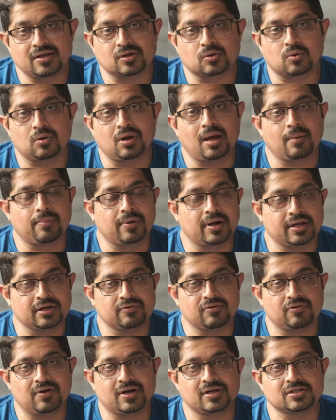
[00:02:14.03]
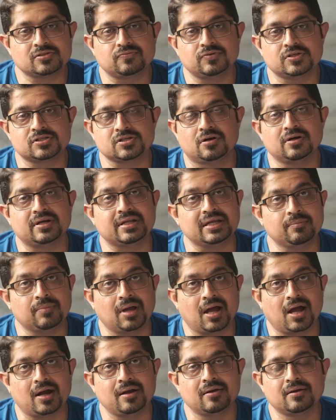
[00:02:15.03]
the collaborative events which our team
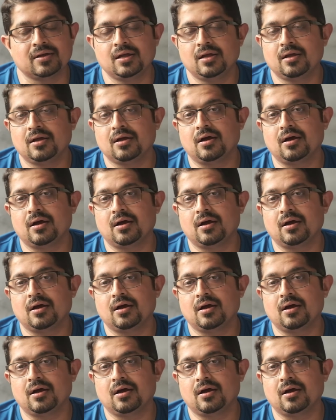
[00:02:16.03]
had,